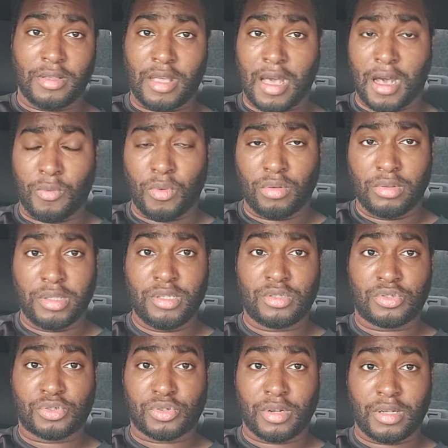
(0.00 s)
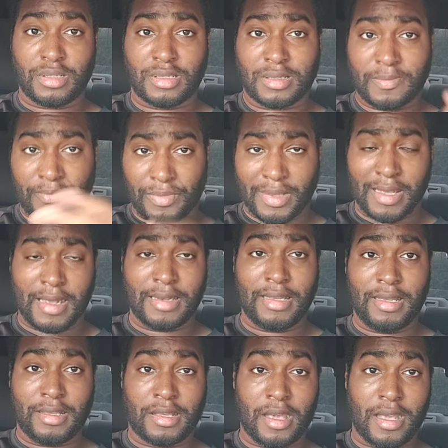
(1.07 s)
Y'all want these trucks I
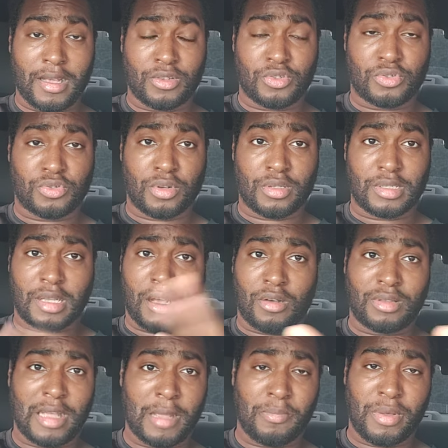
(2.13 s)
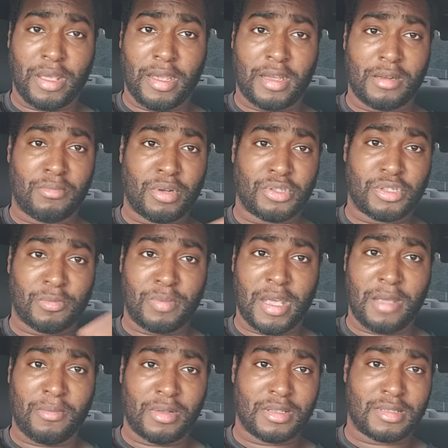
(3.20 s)
need cash trucks. I don't like paying a bunch of
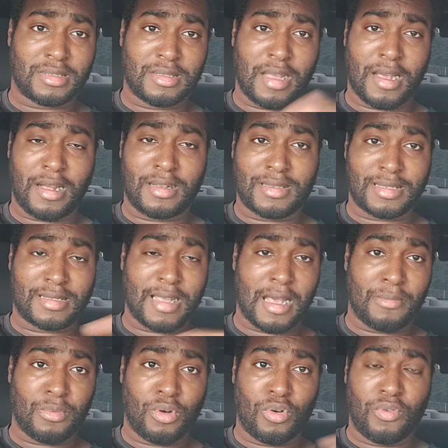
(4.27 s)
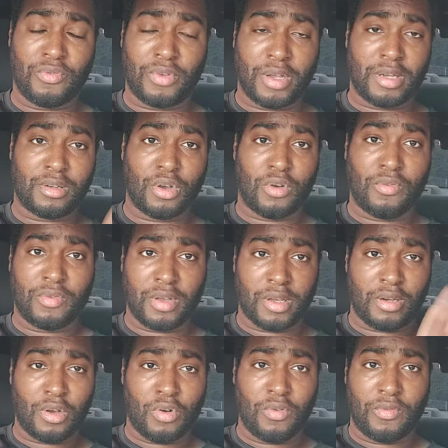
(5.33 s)
payments nonstop over and over
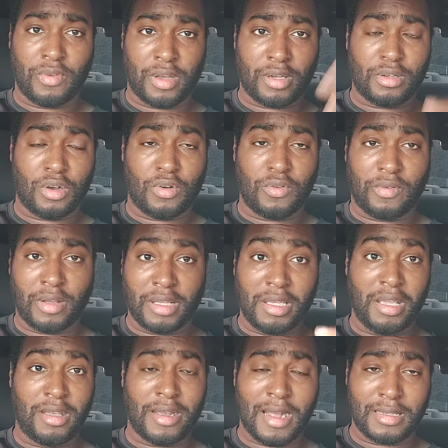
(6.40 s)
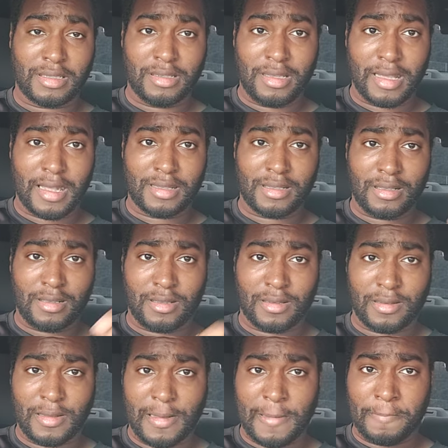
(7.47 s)
and over and over, year after year after
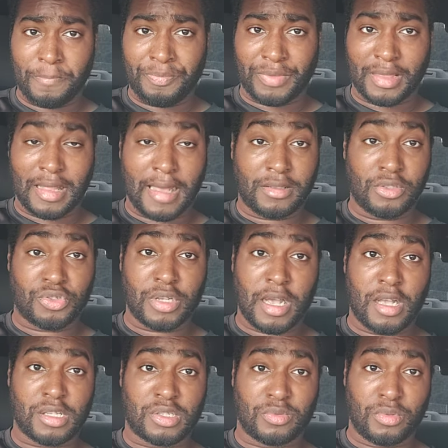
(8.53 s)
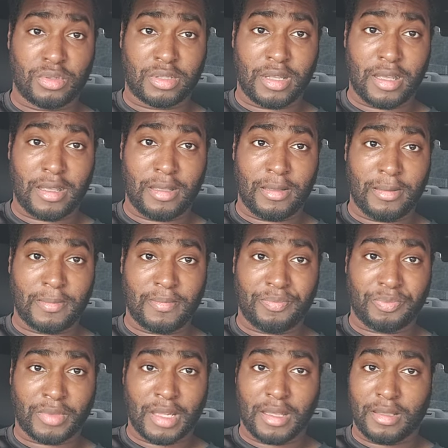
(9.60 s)
year. Like the Joshua thing.
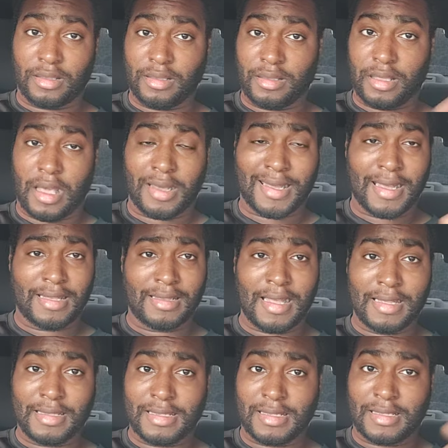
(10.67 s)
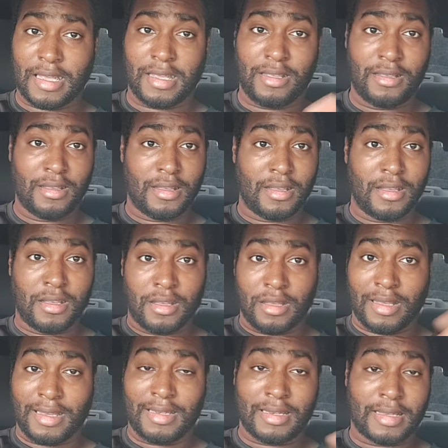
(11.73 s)
Y'all got a lot to say
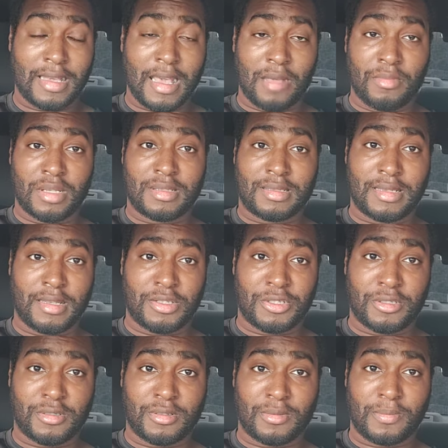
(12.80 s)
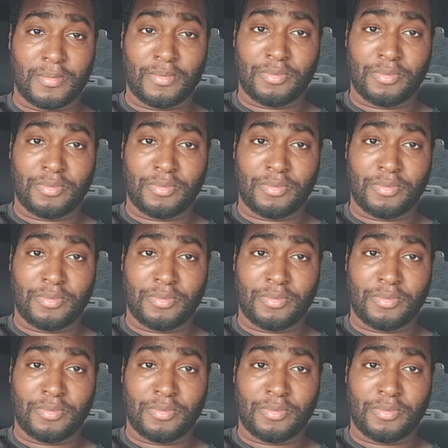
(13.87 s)
in the comment section.